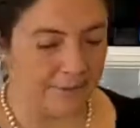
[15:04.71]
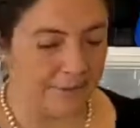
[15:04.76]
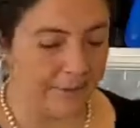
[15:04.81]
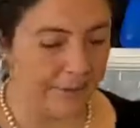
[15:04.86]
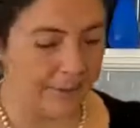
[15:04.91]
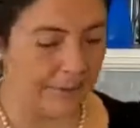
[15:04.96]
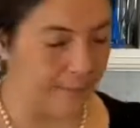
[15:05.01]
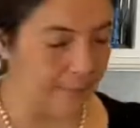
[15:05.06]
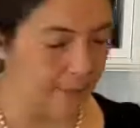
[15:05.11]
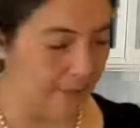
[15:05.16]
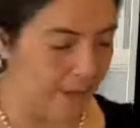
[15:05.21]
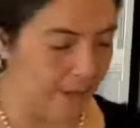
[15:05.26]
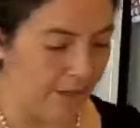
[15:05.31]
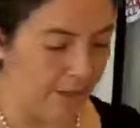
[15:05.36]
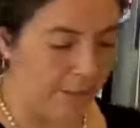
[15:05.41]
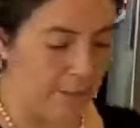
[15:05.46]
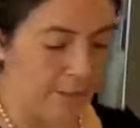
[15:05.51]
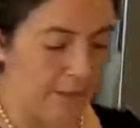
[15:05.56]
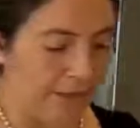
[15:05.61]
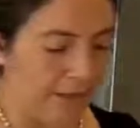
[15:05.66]
I'm not
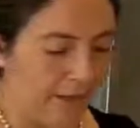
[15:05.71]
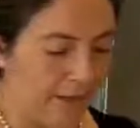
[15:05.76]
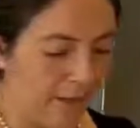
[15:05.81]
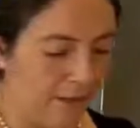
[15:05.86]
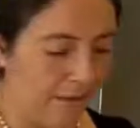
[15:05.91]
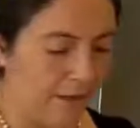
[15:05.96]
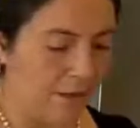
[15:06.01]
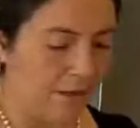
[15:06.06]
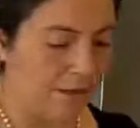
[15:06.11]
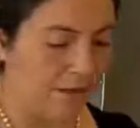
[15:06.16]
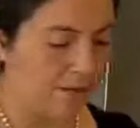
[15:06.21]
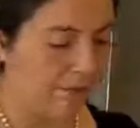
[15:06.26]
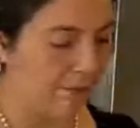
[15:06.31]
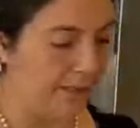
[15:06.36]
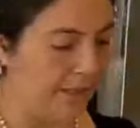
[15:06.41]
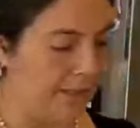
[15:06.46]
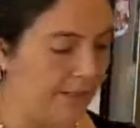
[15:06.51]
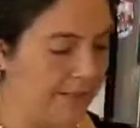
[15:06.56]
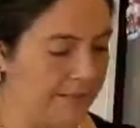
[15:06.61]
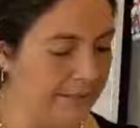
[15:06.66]
gonna make a whole lot of
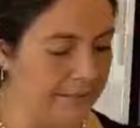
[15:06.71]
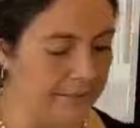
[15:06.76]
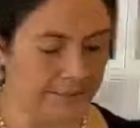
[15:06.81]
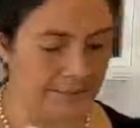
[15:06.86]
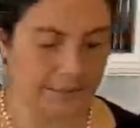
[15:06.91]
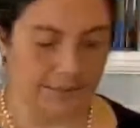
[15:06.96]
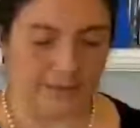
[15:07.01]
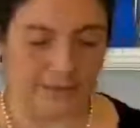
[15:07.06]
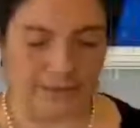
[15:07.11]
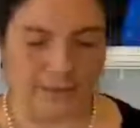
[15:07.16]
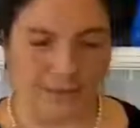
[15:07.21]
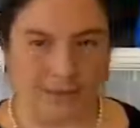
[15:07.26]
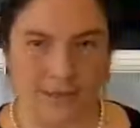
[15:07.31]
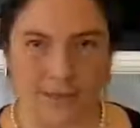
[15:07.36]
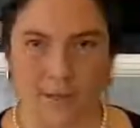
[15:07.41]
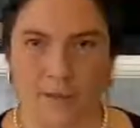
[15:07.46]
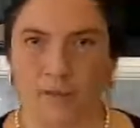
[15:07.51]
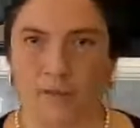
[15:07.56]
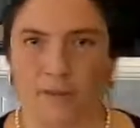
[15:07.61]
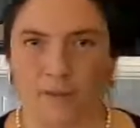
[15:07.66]
bread.
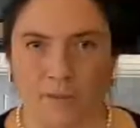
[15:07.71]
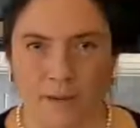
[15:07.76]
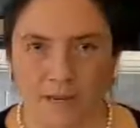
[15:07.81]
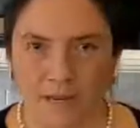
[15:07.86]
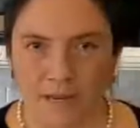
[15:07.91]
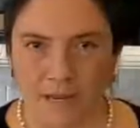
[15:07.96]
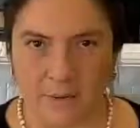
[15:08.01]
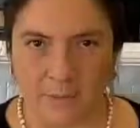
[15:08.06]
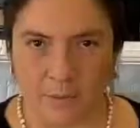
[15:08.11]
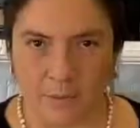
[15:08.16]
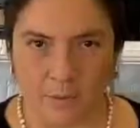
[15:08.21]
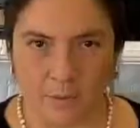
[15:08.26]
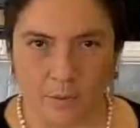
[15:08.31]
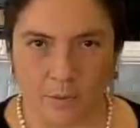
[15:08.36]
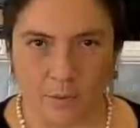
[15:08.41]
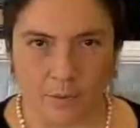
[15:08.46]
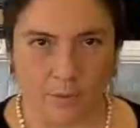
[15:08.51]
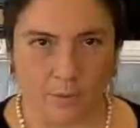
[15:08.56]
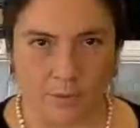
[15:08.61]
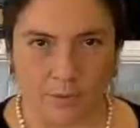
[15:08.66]
I don't know if my neighbors
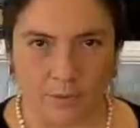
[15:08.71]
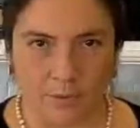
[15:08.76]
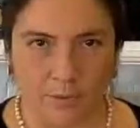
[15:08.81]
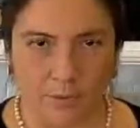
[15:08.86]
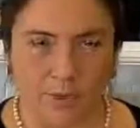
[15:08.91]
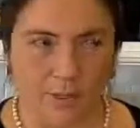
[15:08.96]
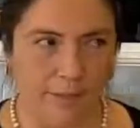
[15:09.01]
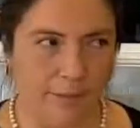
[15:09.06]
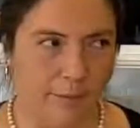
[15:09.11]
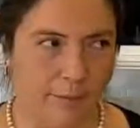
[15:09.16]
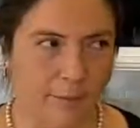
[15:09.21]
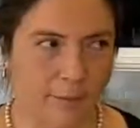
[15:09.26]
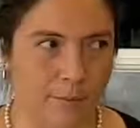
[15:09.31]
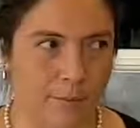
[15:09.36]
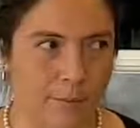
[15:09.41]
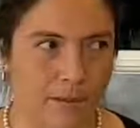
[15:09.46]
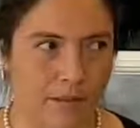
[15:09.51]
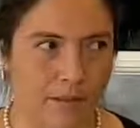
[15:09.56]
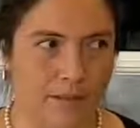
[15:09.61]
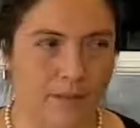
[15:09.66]
will receive
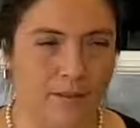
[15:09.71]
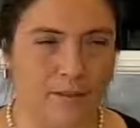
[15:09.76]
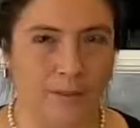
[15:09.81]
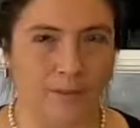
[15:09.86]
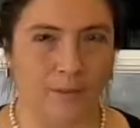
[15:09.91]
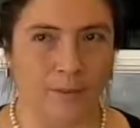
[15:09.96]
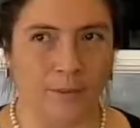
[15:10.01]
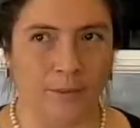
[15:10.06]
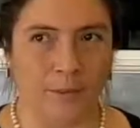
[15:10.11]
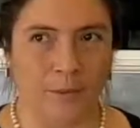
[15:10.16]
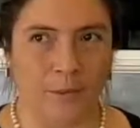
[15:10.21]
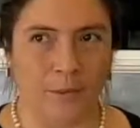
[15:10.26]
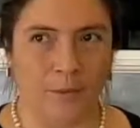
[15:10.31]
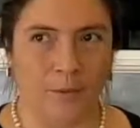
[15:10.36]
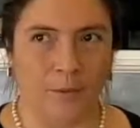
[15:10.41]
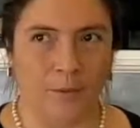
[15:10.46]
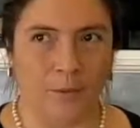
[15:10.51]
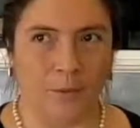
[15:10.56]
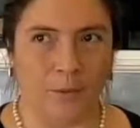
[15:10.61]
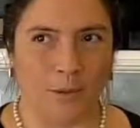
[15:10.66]
some bread
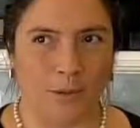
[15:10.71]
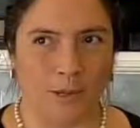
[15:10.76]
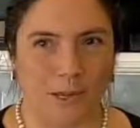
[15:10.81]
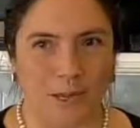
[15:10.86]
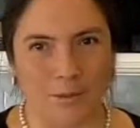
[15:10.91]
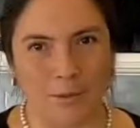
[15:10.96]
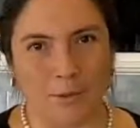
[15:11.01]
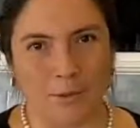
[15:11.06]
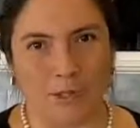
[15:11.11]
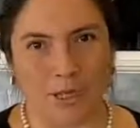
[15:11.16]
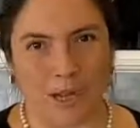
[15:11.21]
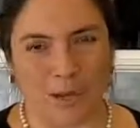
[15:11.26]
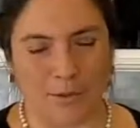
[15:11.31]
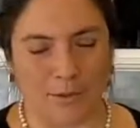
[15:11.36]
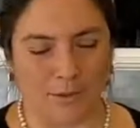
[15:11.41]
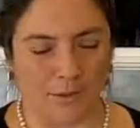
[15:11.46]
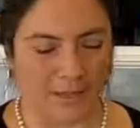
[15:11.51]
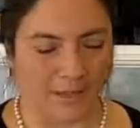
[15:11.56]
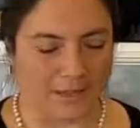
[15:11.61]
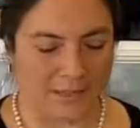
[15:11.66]
from the neighbor's
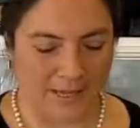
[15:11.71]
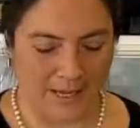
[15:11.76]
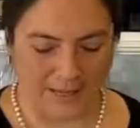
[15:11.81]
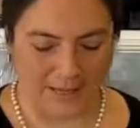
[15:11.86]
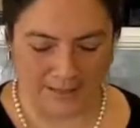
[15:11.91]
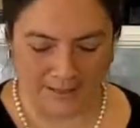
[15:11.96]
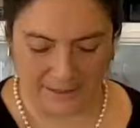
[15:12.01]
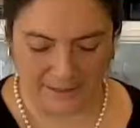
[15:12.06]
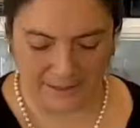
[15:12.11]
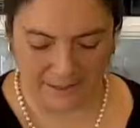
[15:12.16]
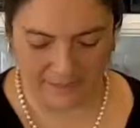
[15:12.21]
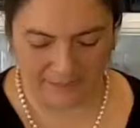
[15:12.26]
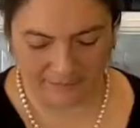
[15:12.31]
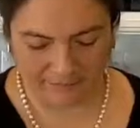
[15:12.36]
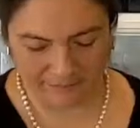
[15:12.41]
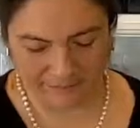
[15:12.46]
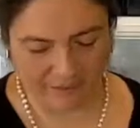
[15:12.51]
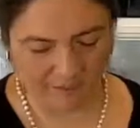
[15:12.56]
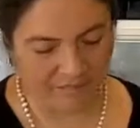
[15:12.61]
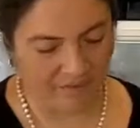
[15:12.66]
house these days.
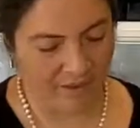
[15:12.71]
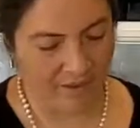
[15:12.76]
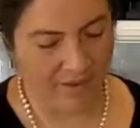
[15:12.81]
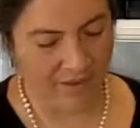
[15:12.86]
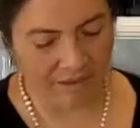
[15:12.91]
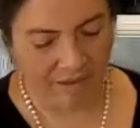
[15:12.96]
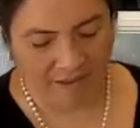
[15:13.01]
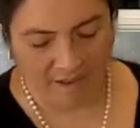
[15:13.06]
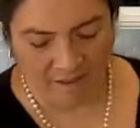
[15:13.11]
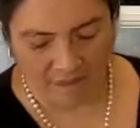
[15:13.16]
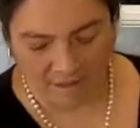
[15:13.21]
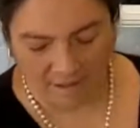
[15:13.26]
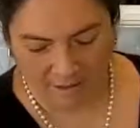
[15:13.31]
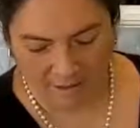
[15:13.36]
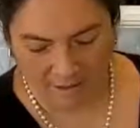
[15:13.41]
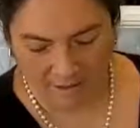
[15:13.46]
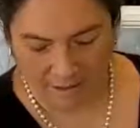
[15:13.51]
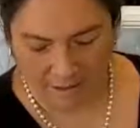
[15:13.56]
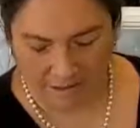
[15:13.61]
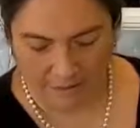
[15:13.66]

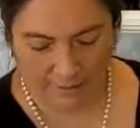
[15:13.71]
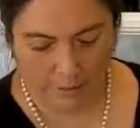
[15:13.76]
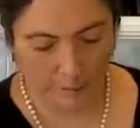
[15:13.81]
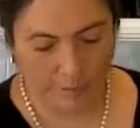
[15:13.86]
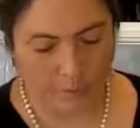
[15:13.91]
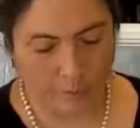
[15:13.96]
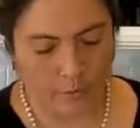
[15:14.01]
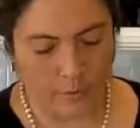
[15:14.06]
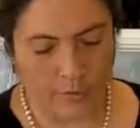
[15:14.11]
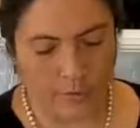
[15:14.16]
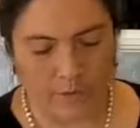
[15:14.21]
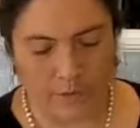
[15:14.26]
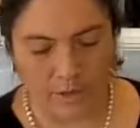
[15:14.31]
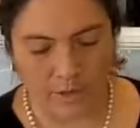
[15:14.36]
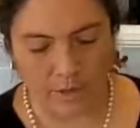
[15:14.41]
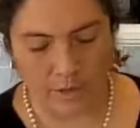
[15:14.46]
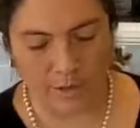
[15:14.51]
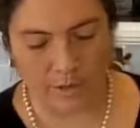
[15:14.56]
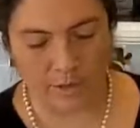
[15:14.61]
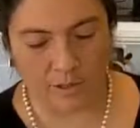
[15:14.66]
I'm going to
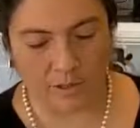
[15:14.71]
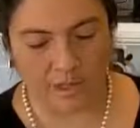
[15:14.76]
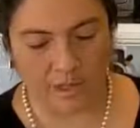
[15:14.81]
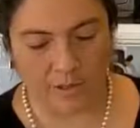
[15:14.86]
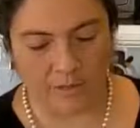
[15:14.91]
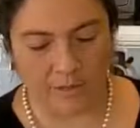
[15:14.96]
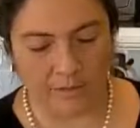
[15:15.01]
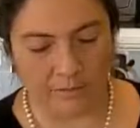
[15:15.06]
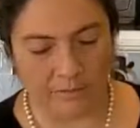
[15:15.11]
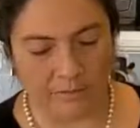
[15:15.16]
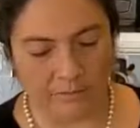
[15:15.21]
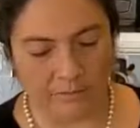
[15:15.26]
measure here.